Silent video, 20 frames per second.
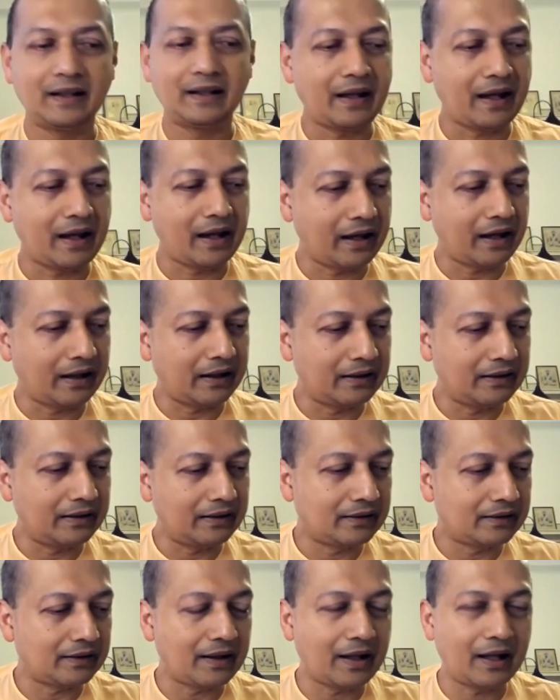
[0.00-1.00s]

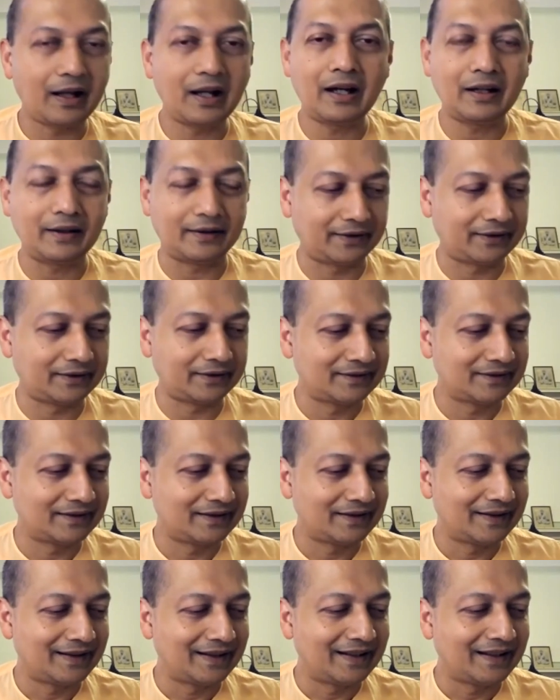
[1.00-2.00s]
And alas,
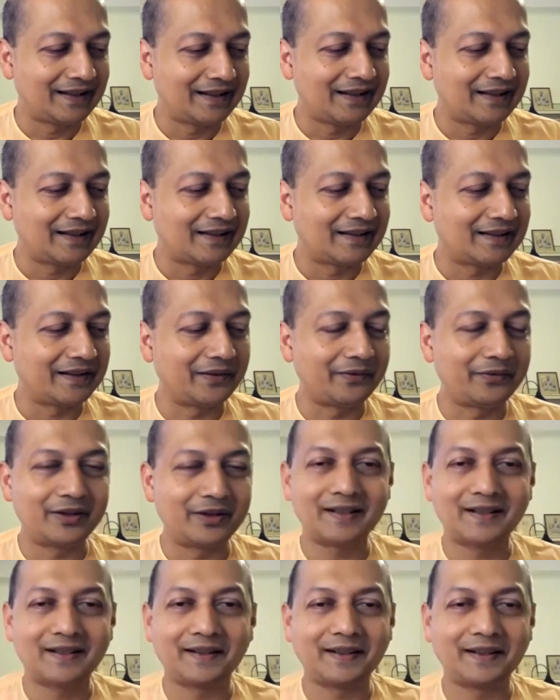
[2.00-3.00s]
the
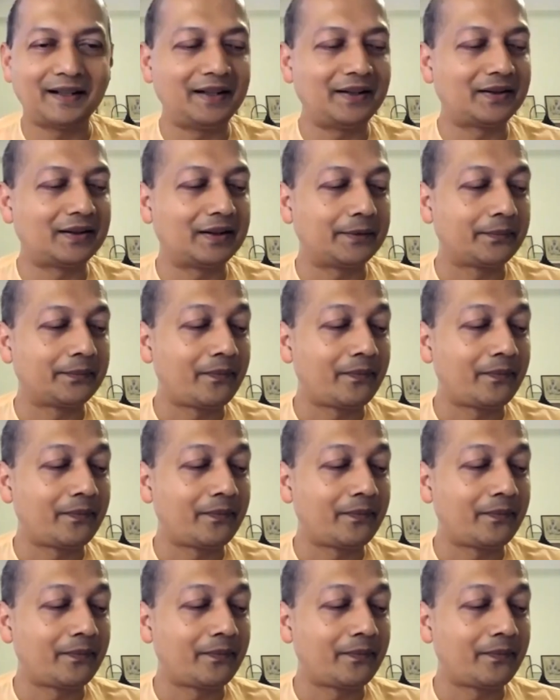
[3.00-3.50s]
verse says,